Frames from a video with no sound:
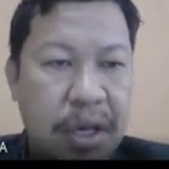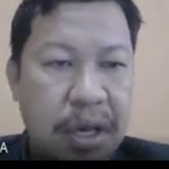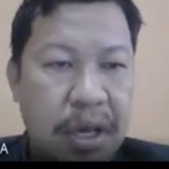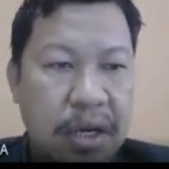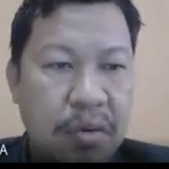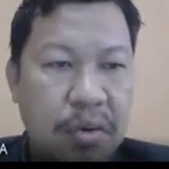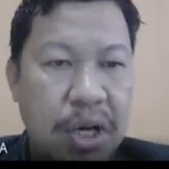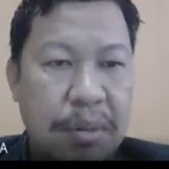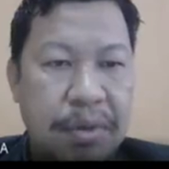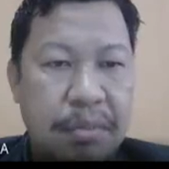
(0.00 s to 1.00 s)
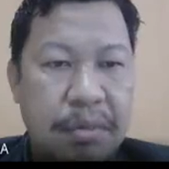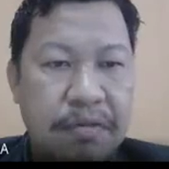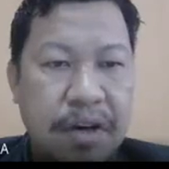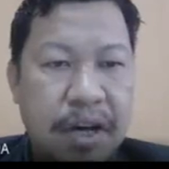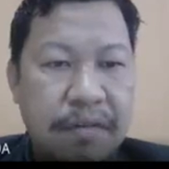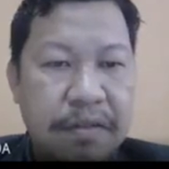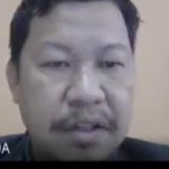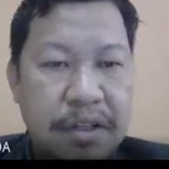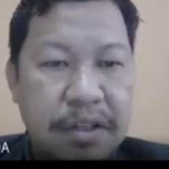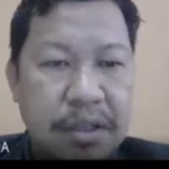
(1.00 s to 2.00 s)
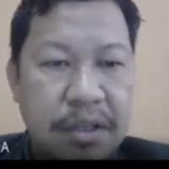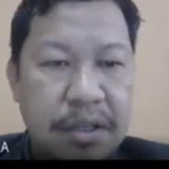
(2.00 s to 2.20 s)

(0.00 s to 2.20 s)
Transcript: And outcome number 5 is